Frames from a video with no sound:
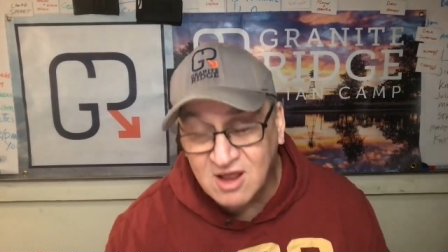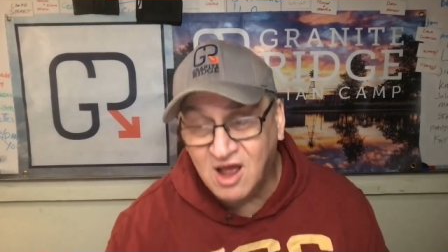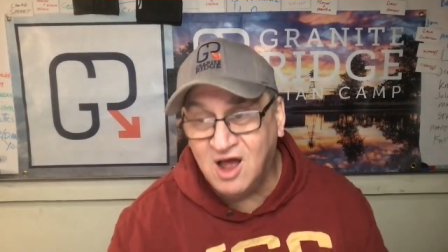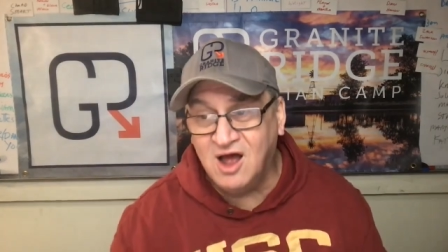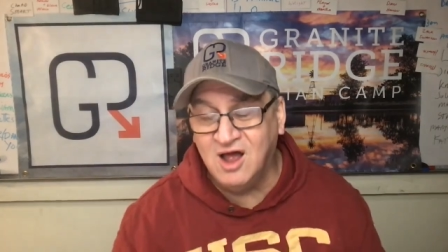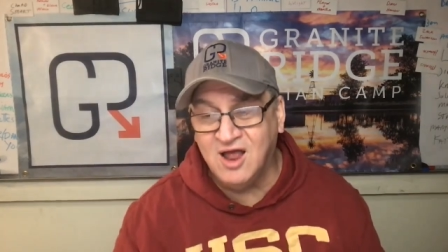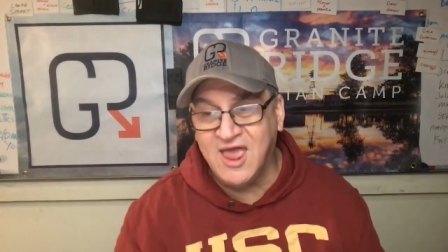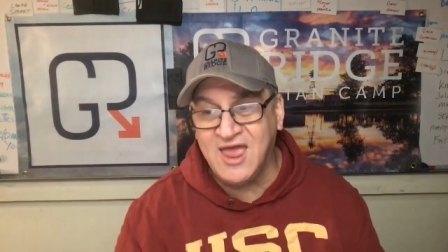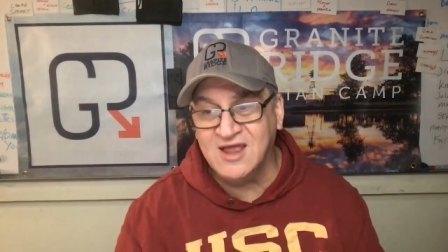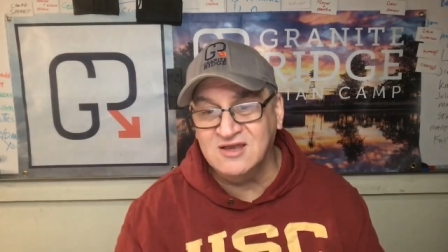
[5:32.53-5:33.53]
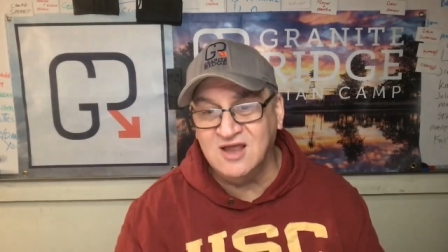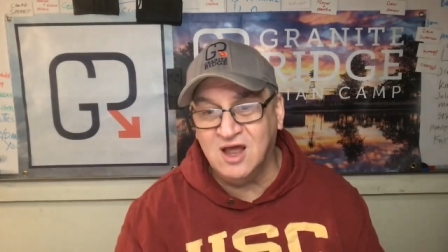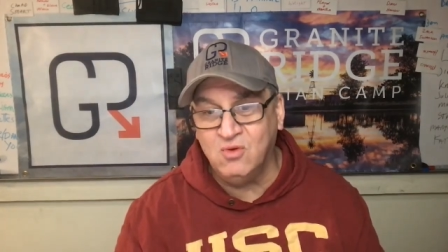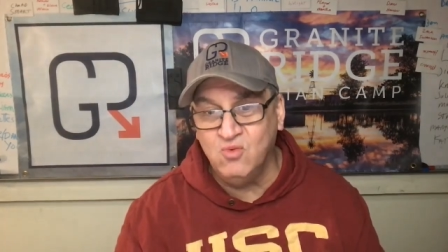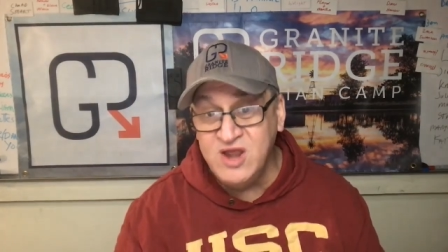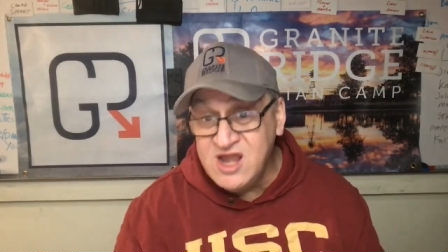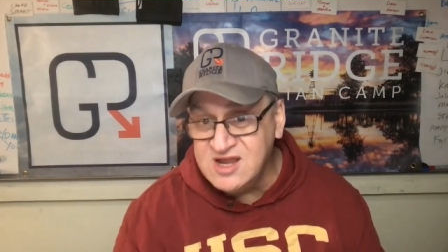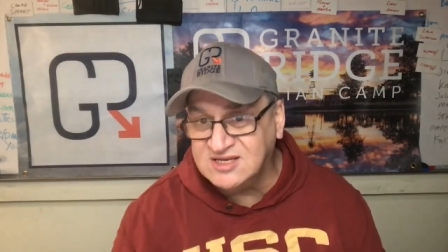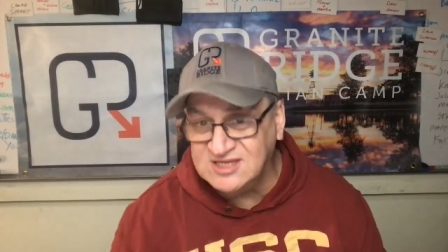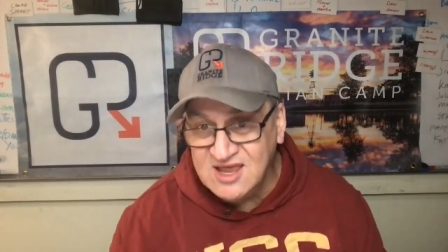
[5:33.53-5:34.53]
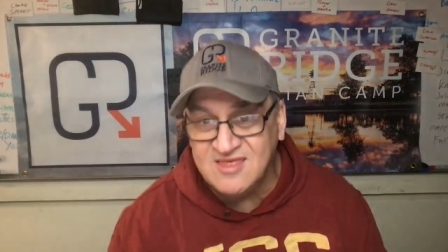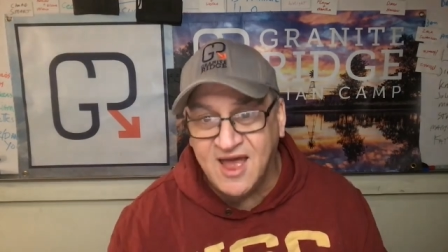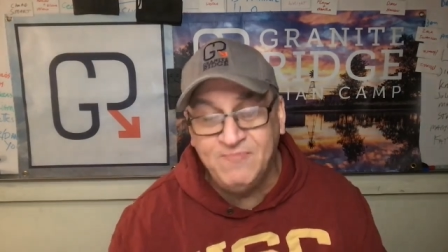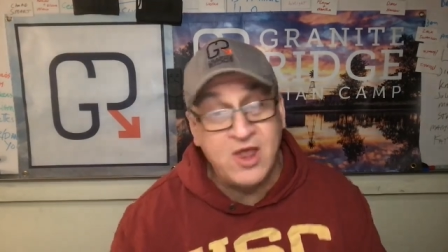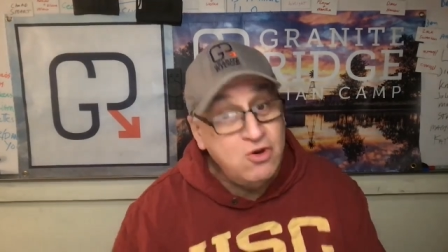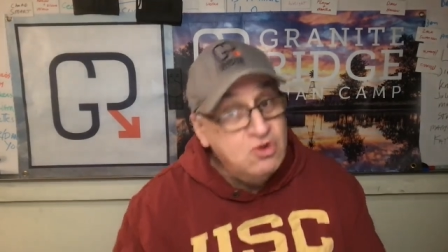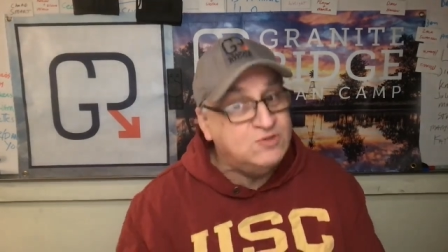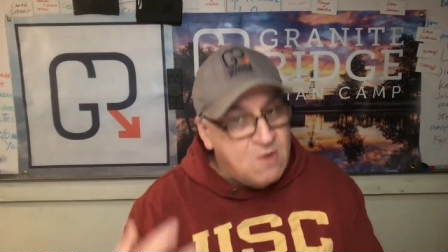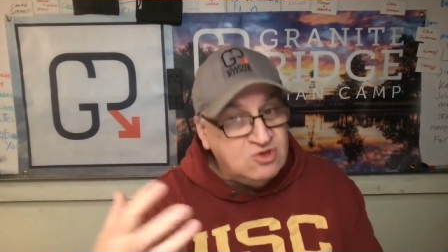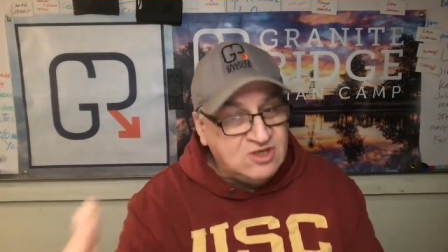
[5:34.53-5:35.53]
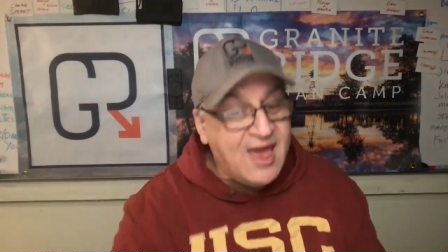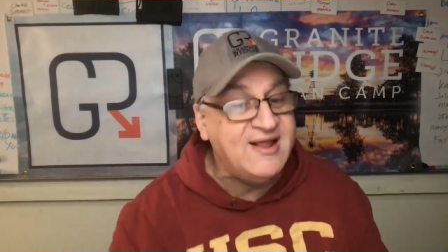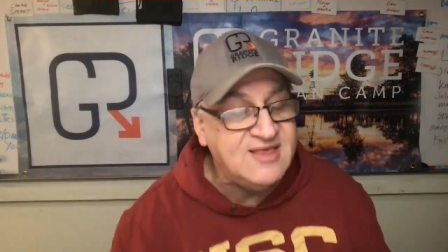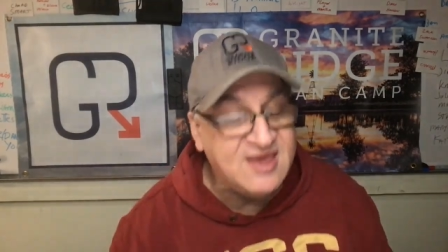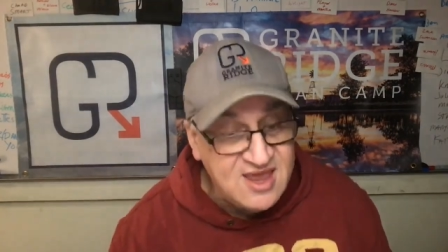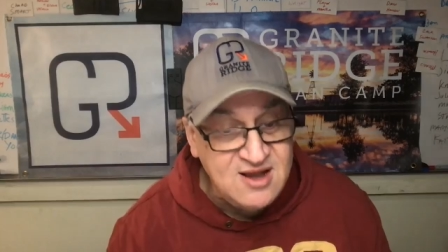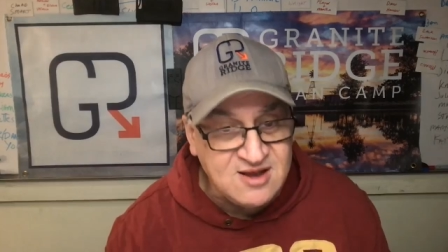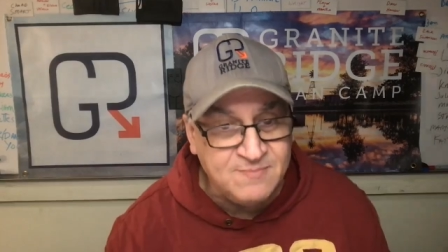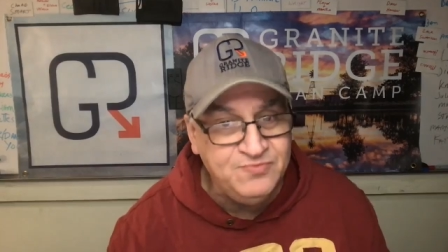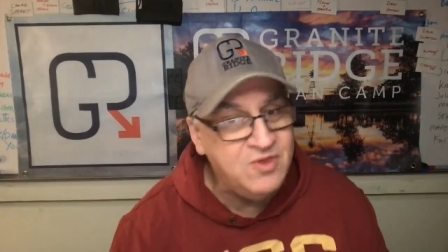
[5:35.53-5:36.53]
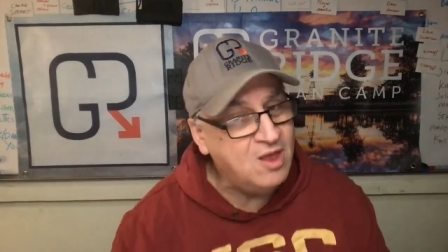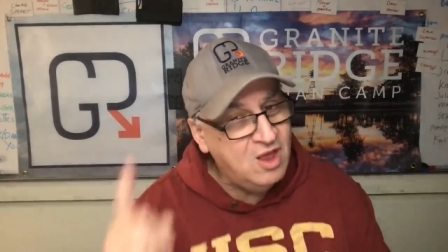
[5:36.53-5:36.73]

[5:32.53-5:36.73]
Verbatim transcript: Uh, and uh, we need to see that. And who's most like the kingdom?